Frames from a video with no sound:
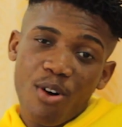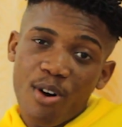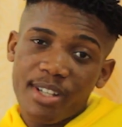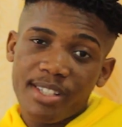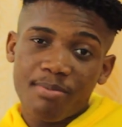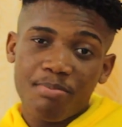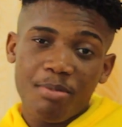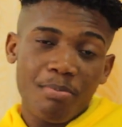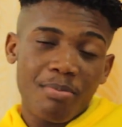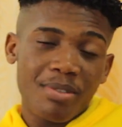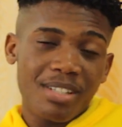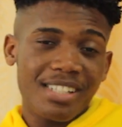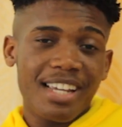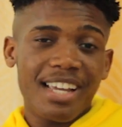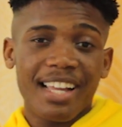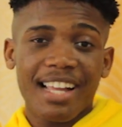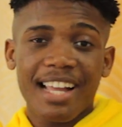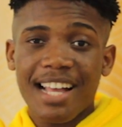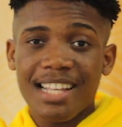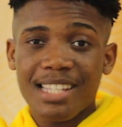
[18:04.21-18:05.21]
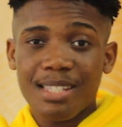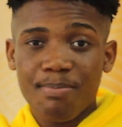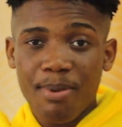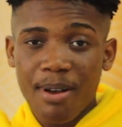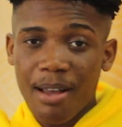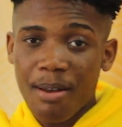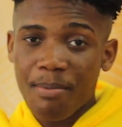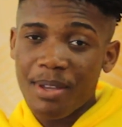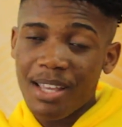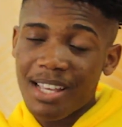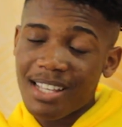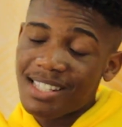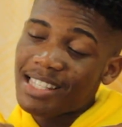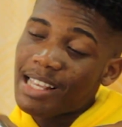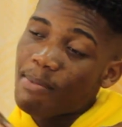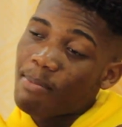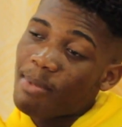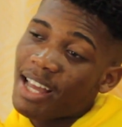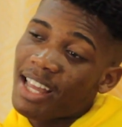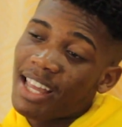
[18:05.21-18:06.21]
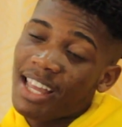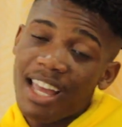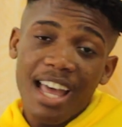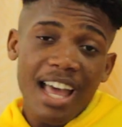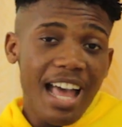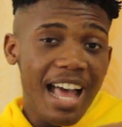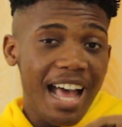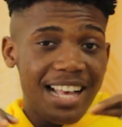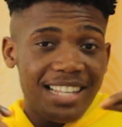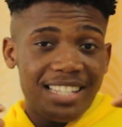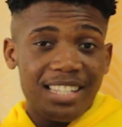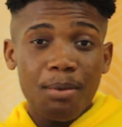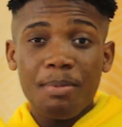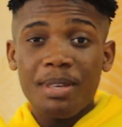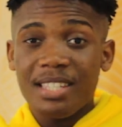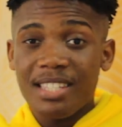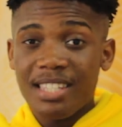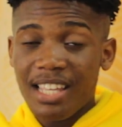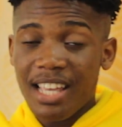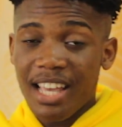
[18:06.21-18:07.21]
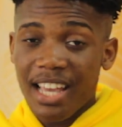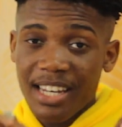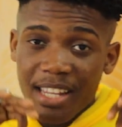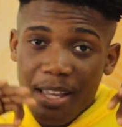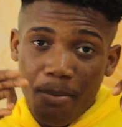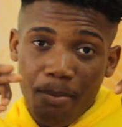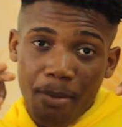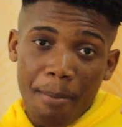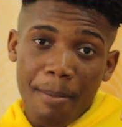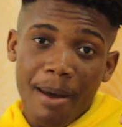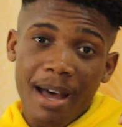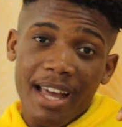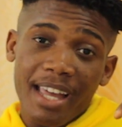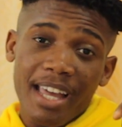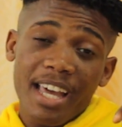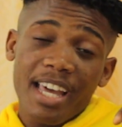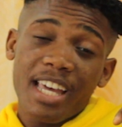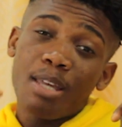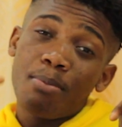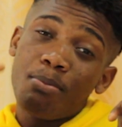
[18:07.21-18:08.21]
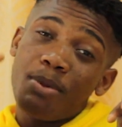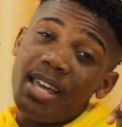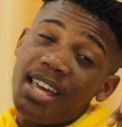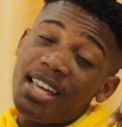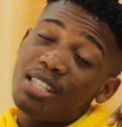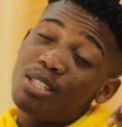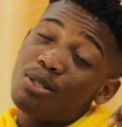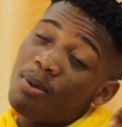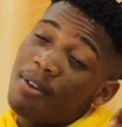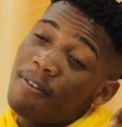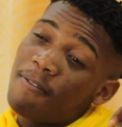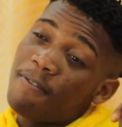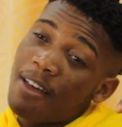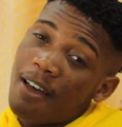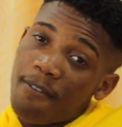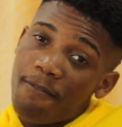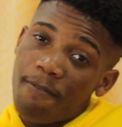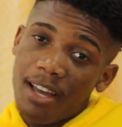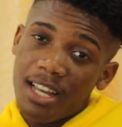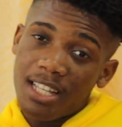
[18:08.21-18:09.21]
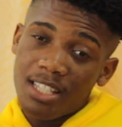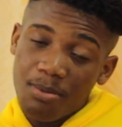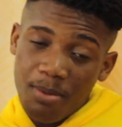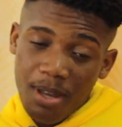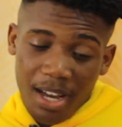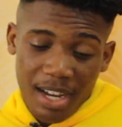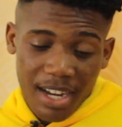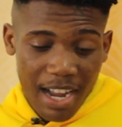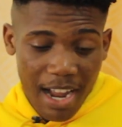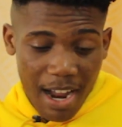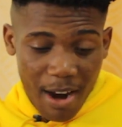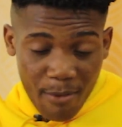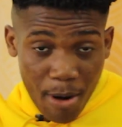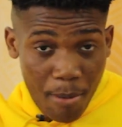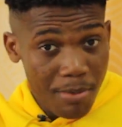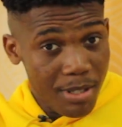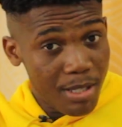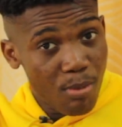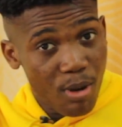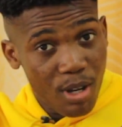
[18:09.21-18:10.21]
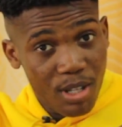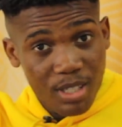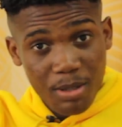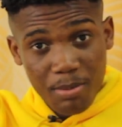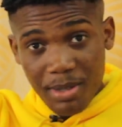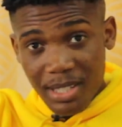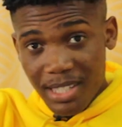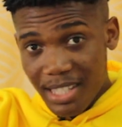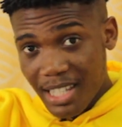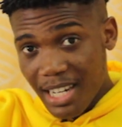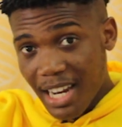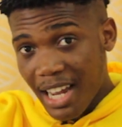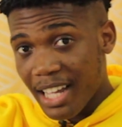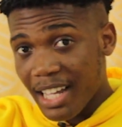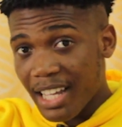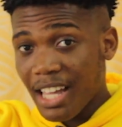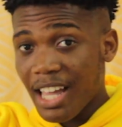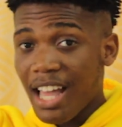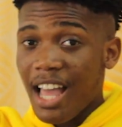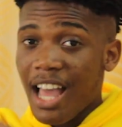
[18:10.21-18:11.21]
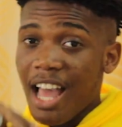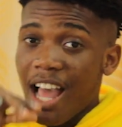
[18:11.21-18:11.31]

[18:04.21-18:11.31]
a cause be. Me shake Casper, me a Samai. I say me see any bye-bye. It be hate way if you affect me and can't remit boy to me see nine.